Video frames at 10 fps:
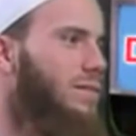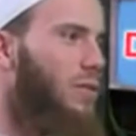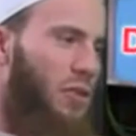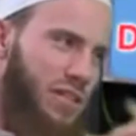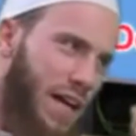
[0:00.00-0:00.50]

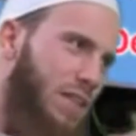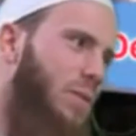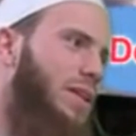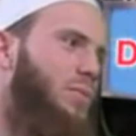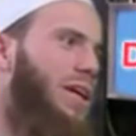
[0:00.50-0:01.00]
or is I the
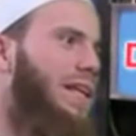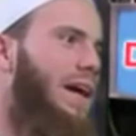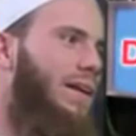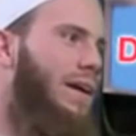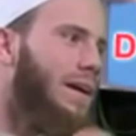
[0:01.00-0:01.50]
one that bring it
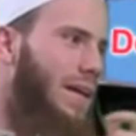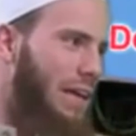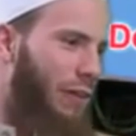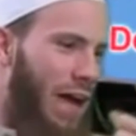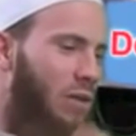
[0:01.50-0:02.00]
down?
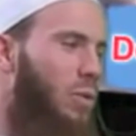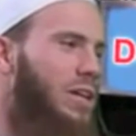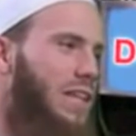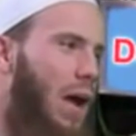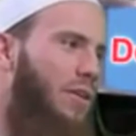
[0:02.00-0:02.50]
If I had
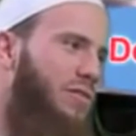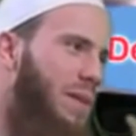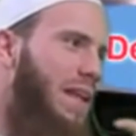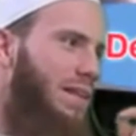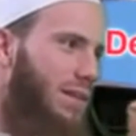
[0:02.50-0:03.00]
wished, I would have
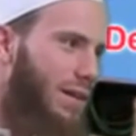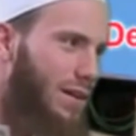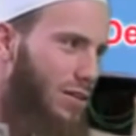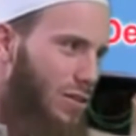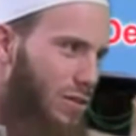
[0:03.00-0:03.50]
made it
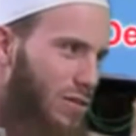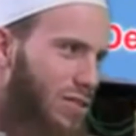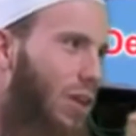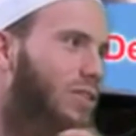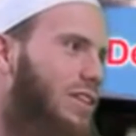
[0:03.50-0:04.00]

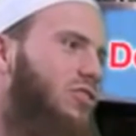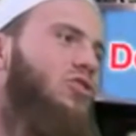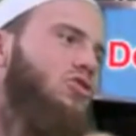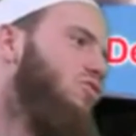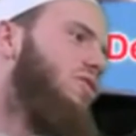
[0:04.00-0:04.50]
salty so
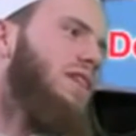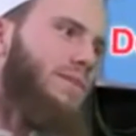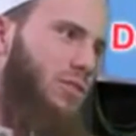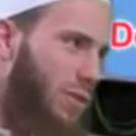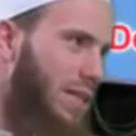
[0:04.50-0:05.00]
that you couldn't
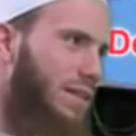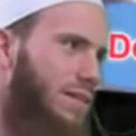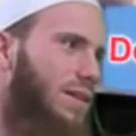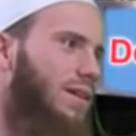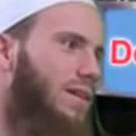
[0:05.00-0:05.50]
even drink it.
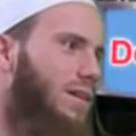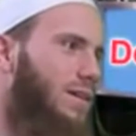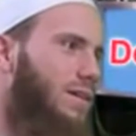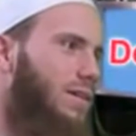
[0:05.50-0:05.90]
You